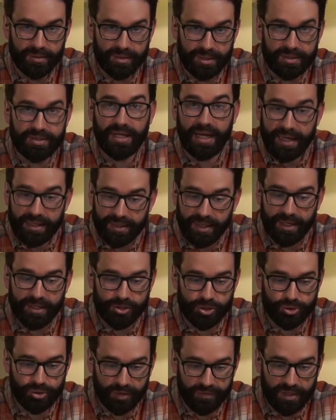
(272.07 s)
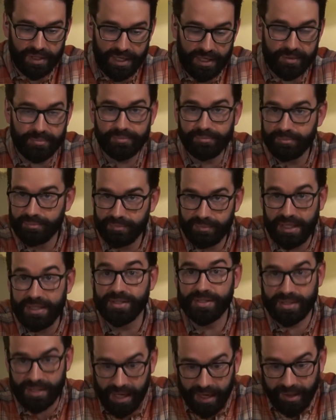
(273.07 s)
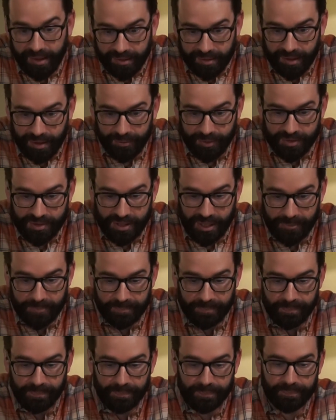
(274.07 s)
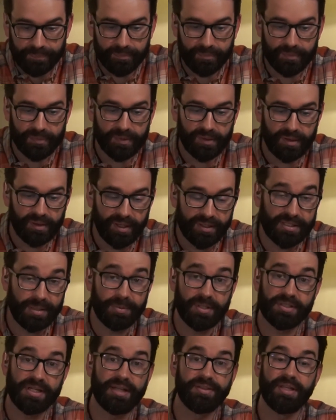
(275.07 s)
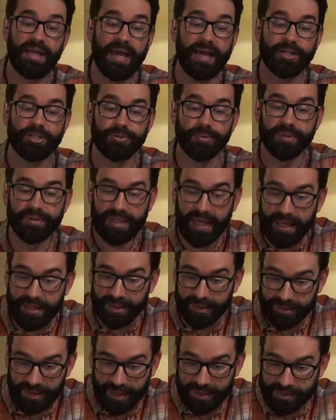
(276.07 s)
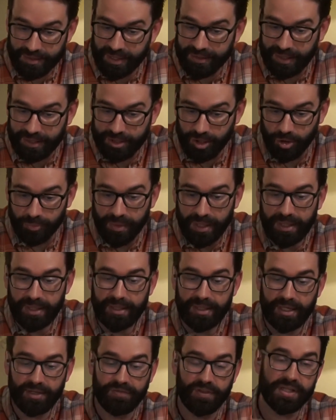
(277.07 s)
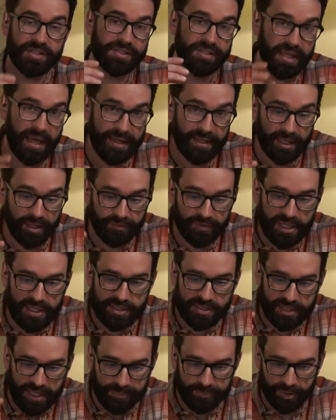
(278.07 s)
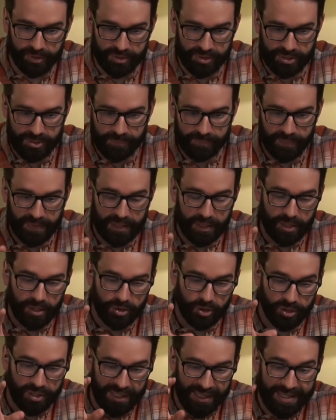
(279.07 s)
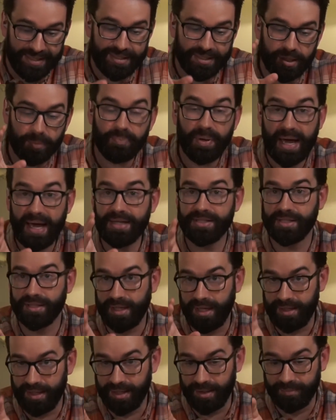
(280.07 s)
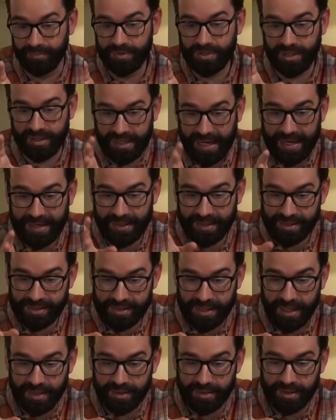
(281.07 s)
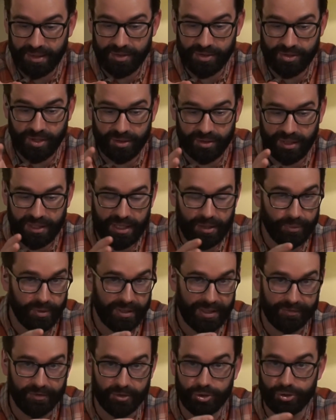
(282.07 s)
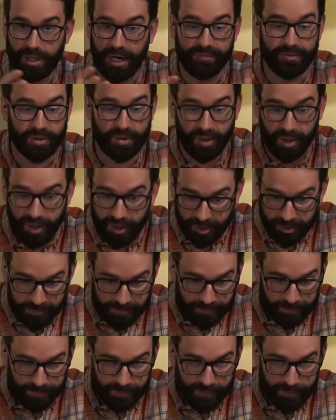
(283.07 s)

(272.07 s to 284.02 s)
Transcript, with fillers: The data has driven him insane, it would seem. Except it's not the actual data that has done that to him. If this data, these numbers, could incapacitate him to that extent, then certainly he would never drive a car.